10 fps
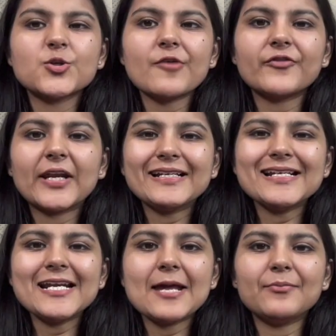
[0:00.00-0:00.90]
I've created
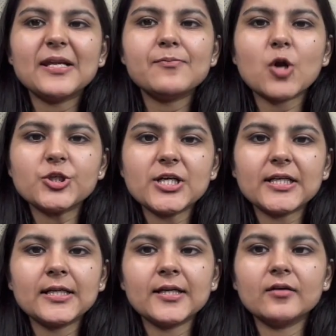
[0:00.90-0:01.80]
an empty project
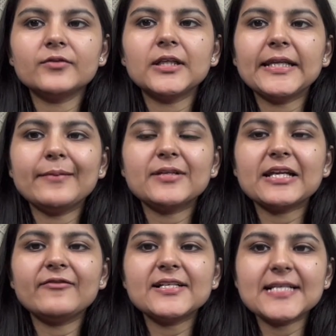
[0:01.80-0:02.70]
in here with the name
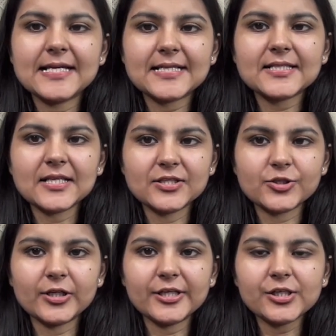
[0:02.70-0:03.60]
Tailwind CSS
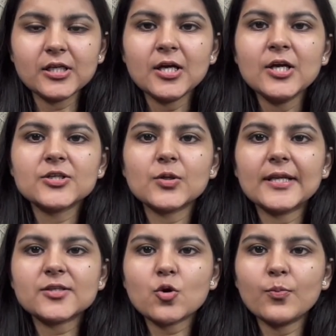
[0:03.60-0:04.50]
installation. So
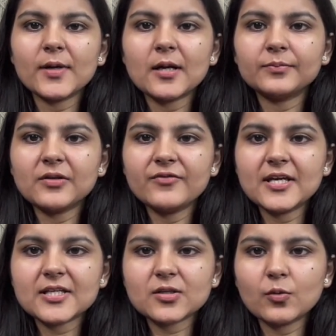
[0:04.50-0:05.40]
let's open up the
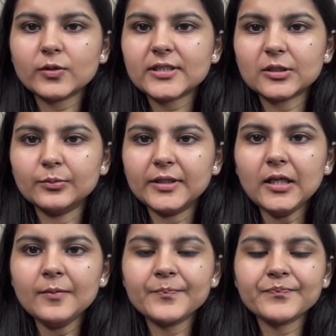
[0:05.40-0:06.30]
VS Code terminal.
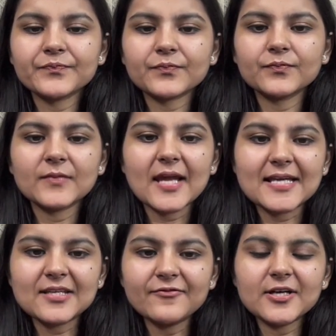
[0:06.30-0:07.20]
As
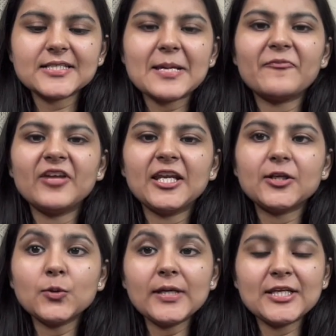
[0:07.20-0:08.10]
the first step, we need to
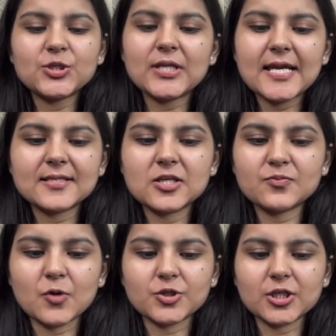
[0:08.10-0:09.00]
initialize this
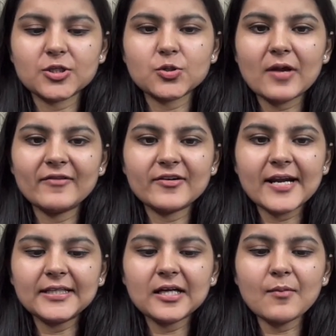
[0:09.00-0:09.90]
project. So I will write
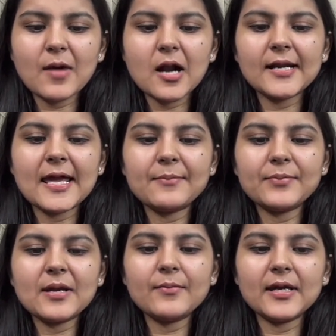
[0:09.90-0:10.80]
the command
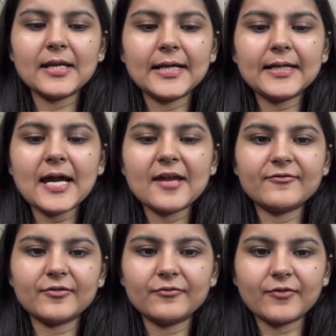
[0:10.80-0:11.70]
npm init
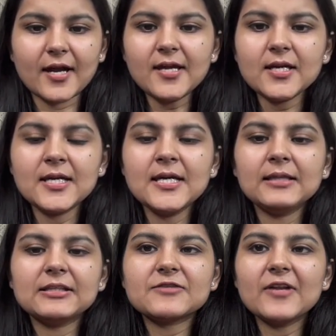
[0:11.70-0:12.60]
-y.
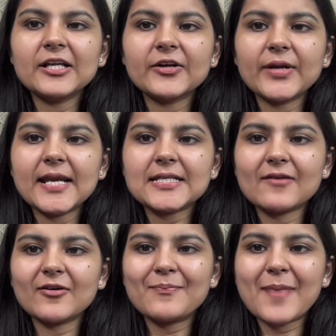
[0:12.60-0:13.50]
This will create
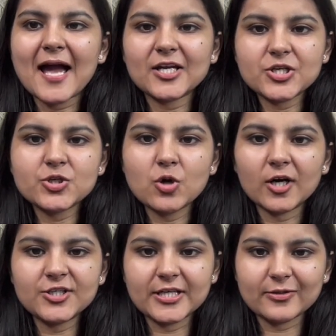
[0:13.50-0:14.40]
our
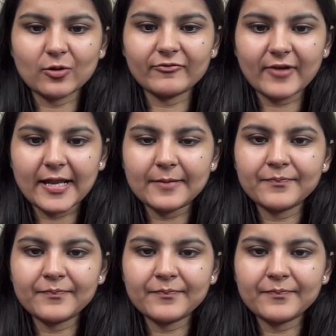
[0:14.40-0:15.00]
package.json file.